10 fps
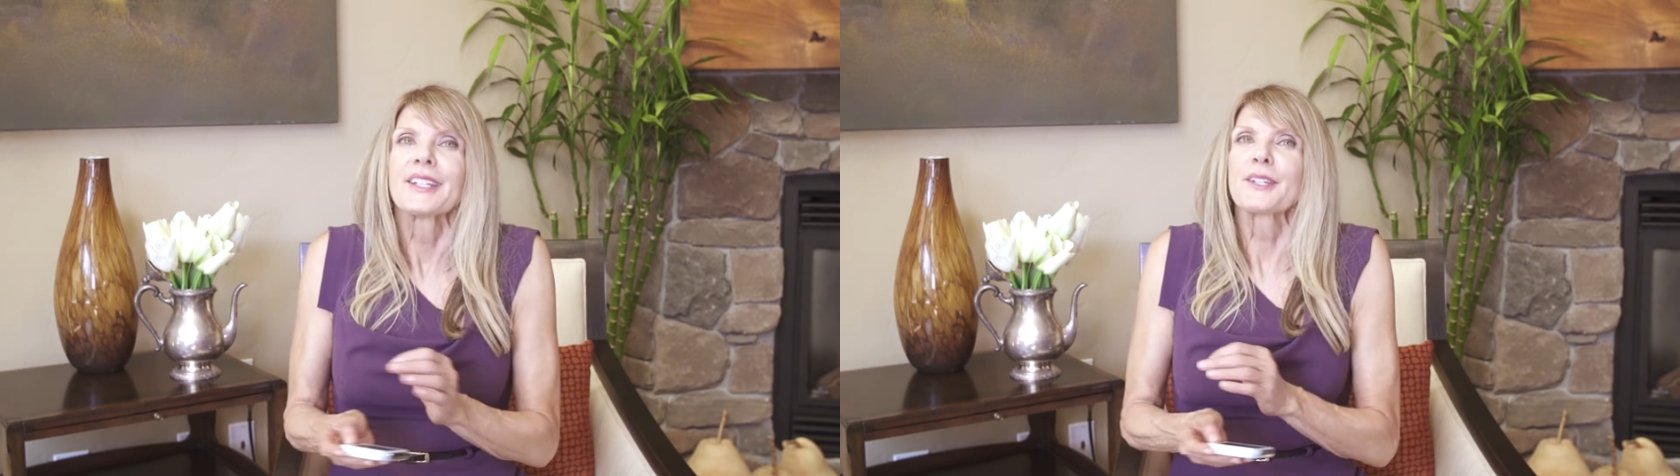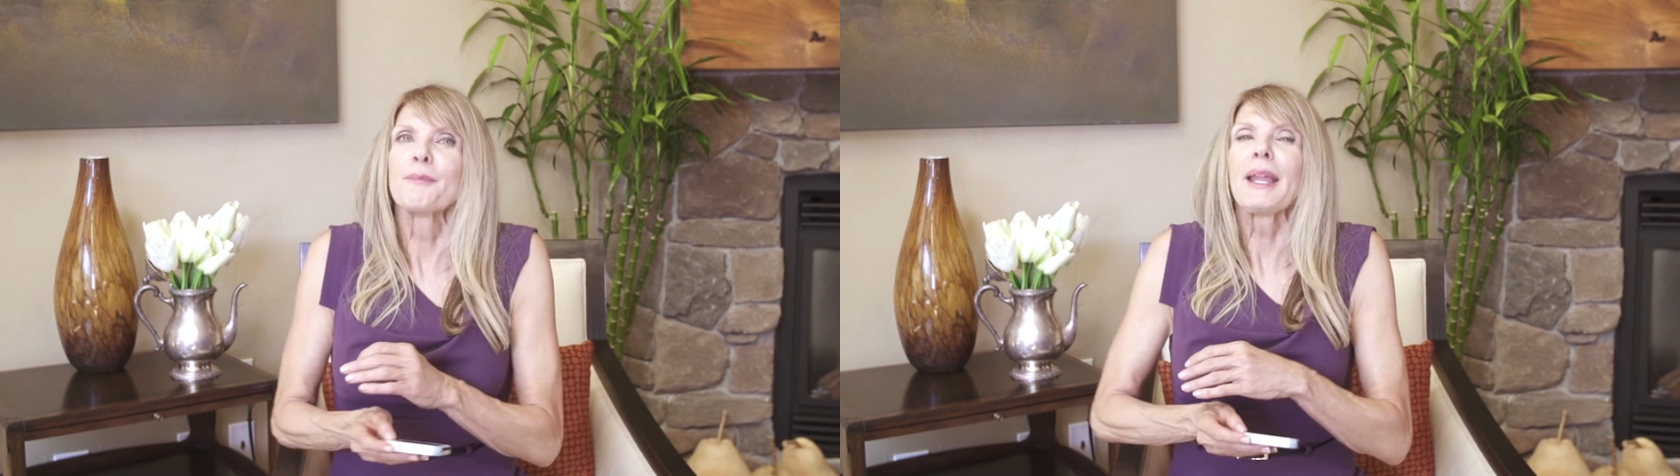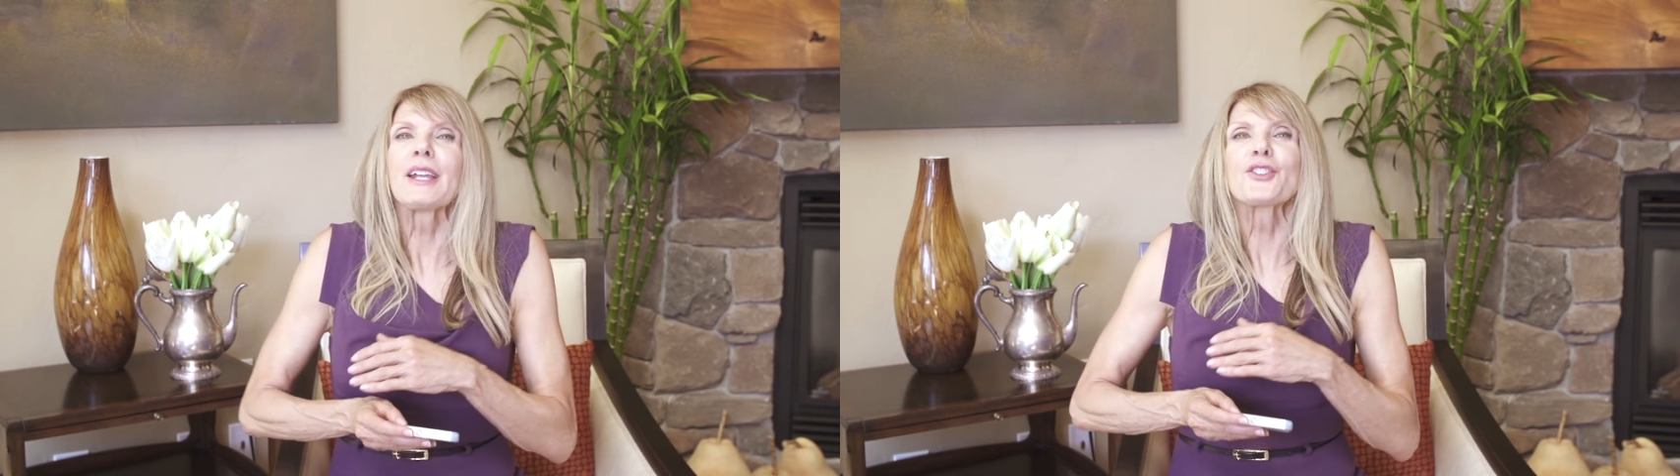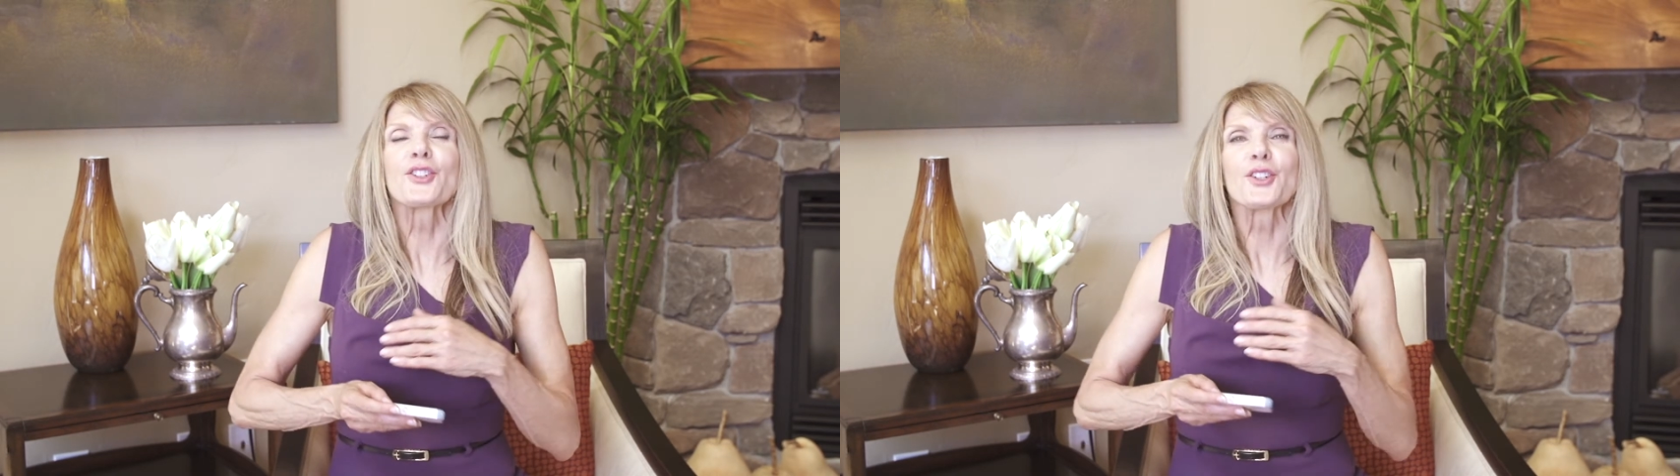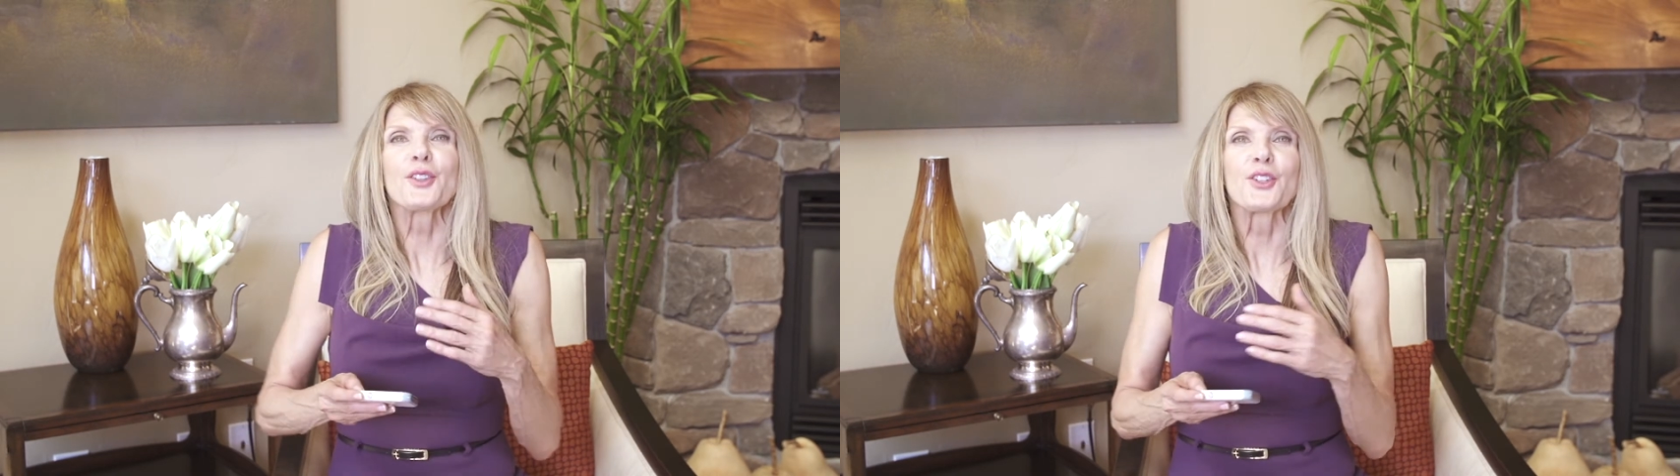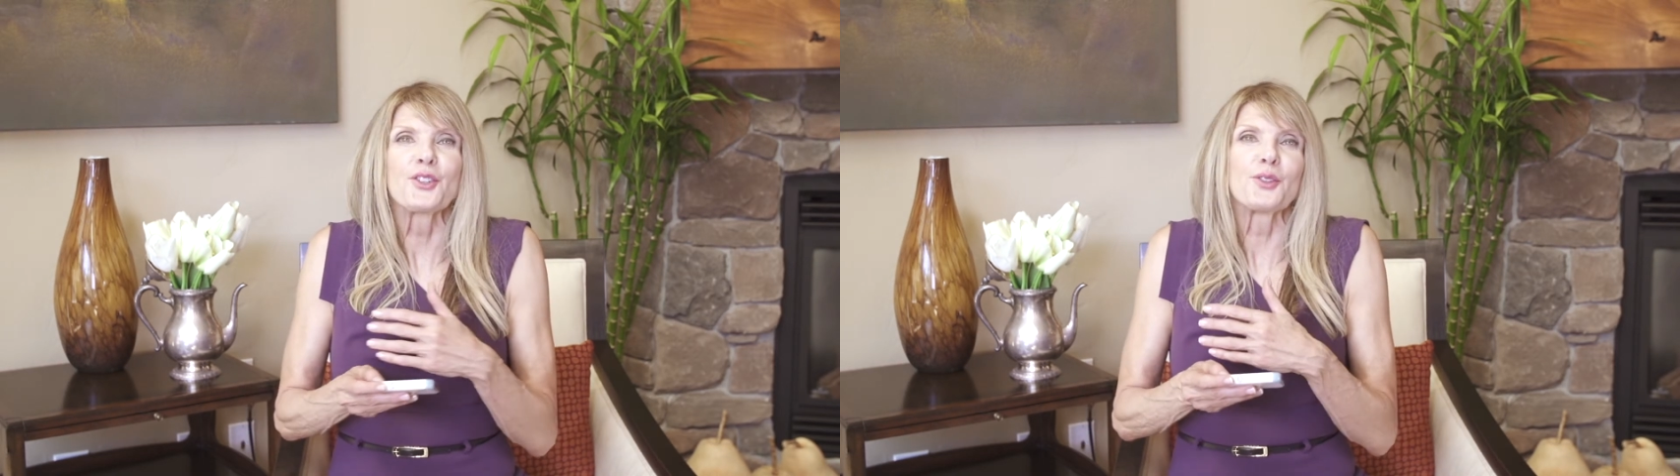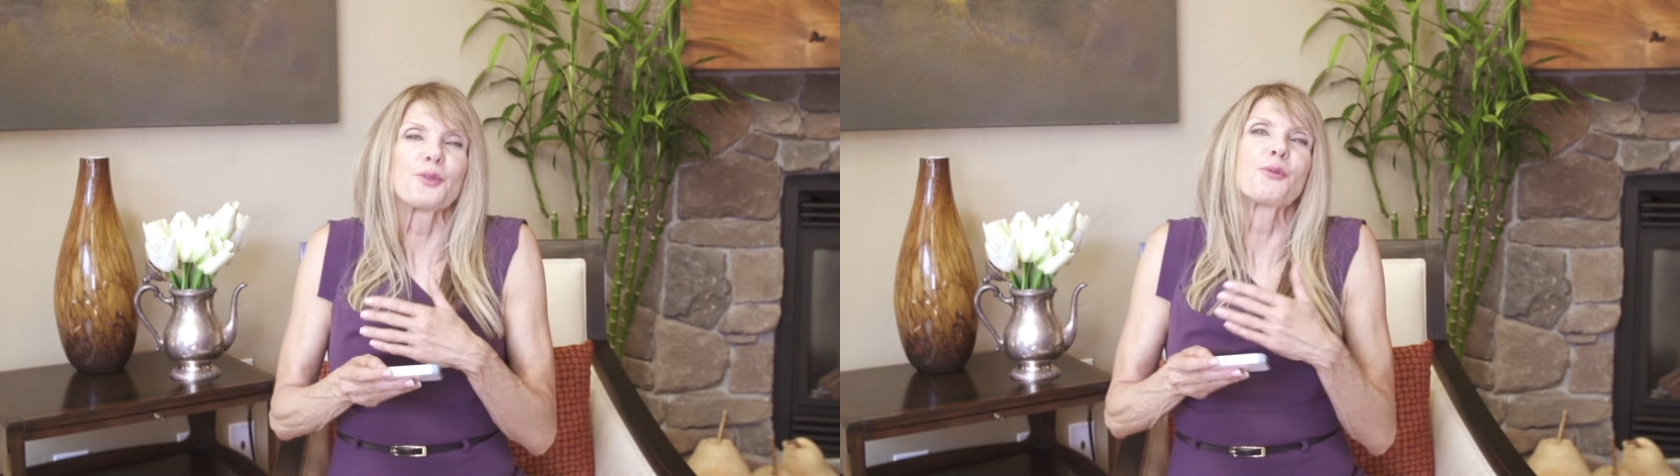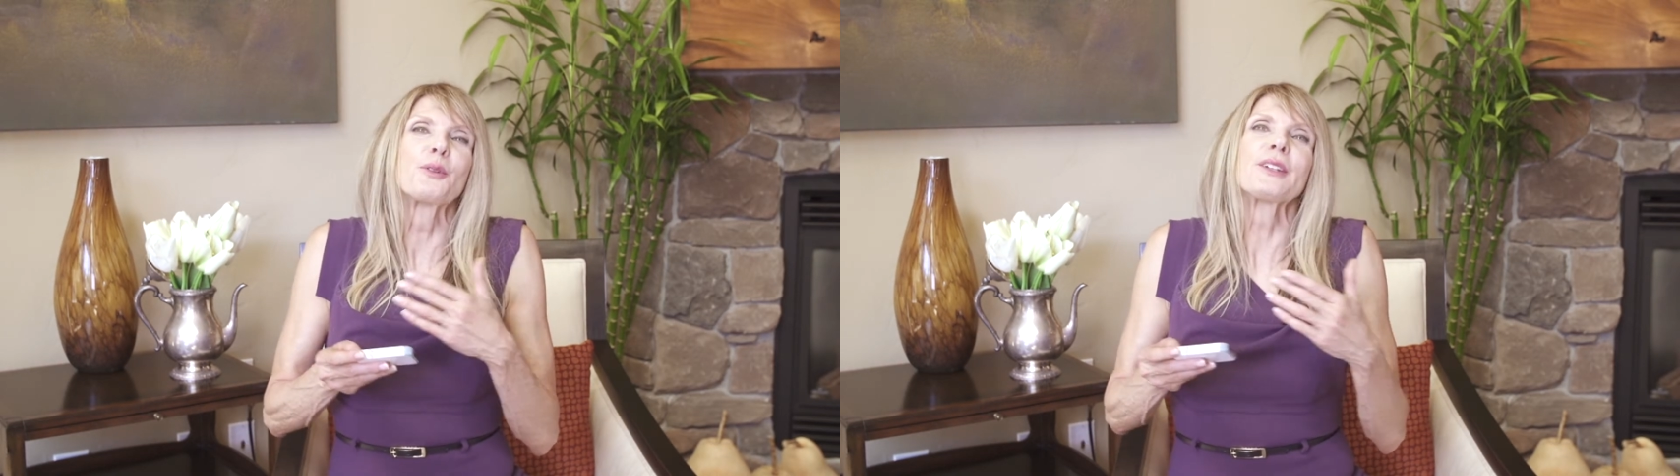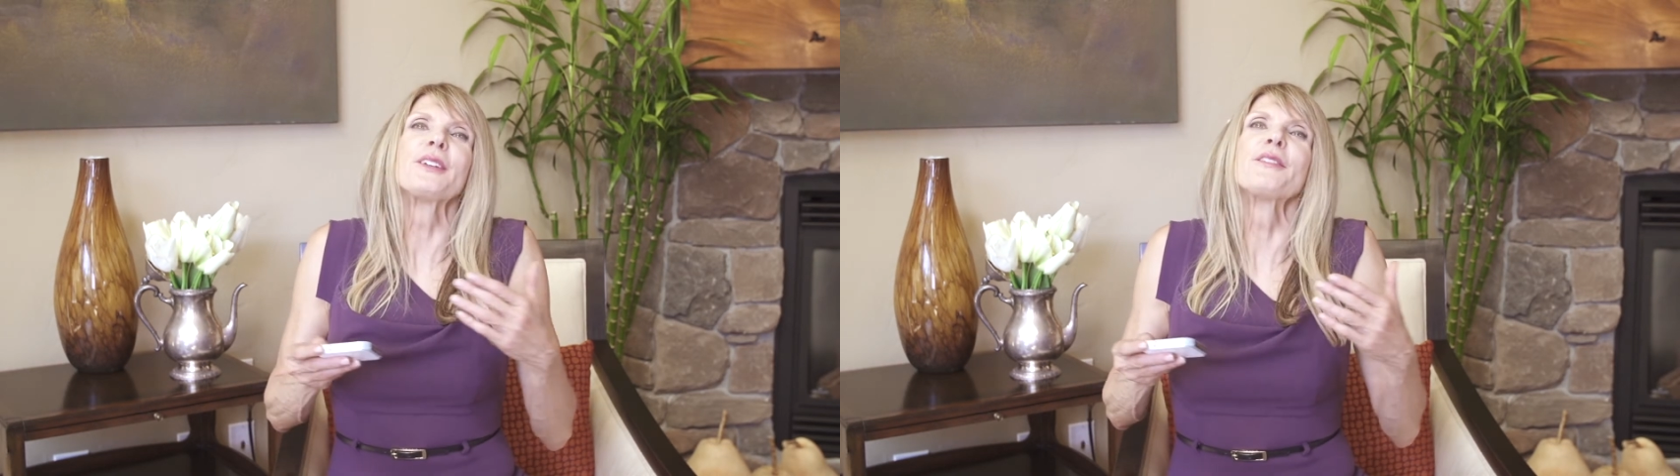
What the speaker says: to make sure that you really